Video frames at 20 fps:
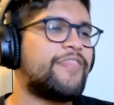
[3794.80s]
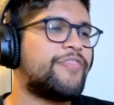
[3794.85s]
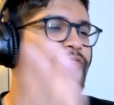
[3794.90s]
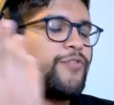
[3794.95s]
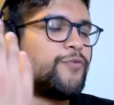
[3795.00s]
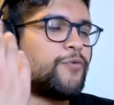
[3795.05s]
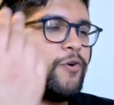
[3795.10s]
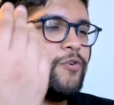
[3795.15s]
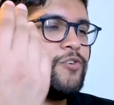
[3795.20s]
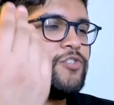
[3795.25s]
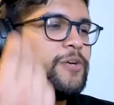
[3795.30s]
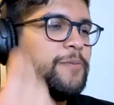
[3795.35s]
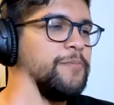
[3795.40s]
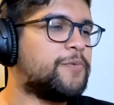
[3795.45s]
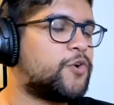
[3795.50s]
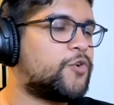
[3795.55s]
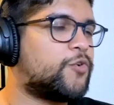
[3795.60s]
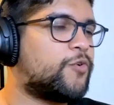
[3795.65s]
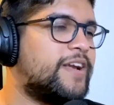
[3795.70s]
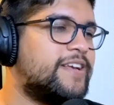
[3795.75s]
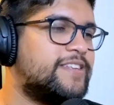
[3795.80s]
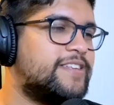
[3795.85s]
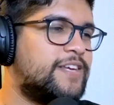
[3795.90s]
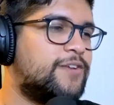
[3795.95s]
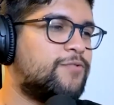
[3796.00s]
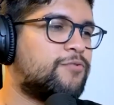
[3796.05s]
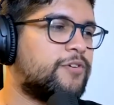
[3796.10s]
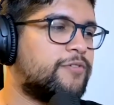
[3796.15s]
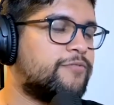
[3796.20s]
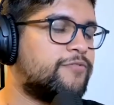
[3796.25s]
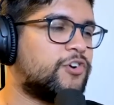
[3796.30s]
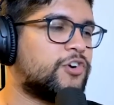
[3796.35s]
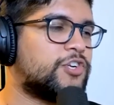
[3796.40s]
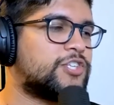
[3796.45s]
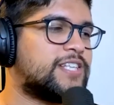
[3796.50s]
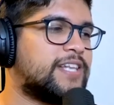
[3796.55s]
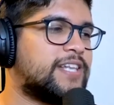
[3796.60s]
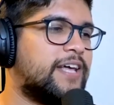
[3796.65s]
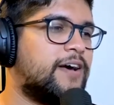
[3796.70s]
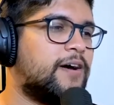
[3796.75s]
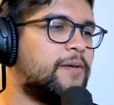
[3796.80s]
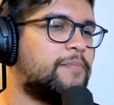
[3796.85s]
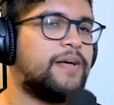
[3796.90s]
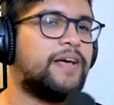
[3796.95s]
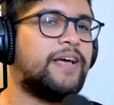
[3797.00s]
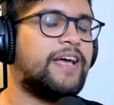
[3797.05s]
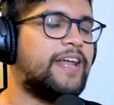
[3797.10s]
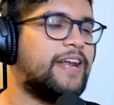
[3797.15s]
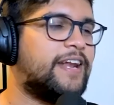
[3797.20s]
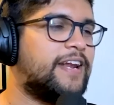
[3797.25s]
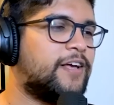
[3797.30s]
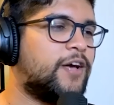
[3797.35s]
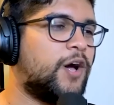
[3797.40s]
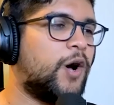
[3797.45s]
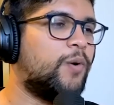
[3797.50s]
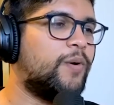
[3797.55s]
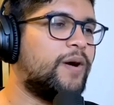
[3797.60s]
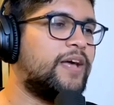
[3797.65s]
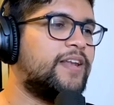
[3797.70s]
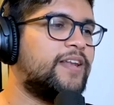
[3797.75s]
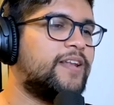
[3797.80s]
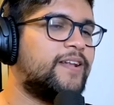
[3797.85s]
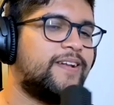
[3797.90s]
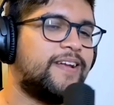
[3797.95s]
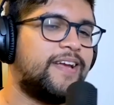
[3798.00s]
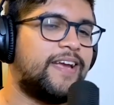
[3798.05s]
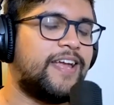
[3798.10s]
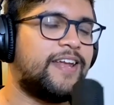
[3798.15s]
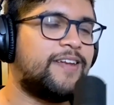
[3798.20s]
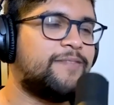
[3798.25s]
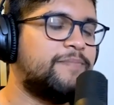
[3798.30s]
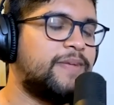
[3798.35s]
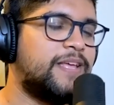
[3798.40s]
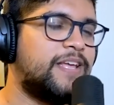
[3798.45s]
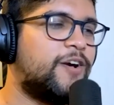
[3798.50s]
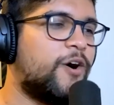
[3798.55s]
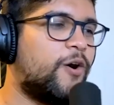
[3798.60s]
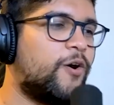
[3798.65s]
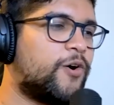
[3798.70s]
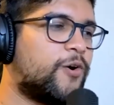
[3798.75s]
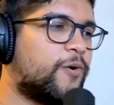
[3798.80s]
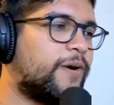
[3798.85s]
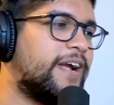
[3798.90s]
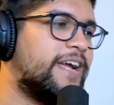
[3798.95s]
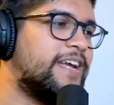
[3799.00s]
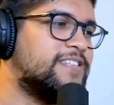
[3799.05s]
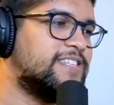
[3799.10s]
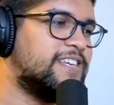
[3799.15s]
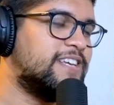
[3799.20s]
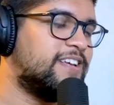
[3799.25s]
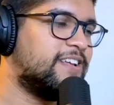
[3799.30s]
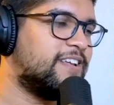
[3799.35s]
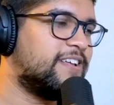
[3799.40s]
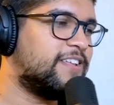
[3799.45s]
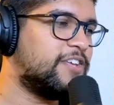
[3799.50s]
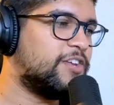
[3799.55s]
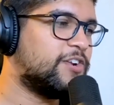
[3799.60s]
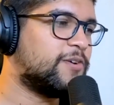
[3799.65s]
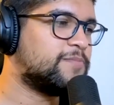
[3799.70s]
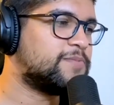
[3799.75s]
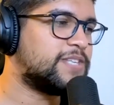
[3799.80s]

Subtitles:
and throw some crazy reverse layup and it go in and me go crazy. You know what I'm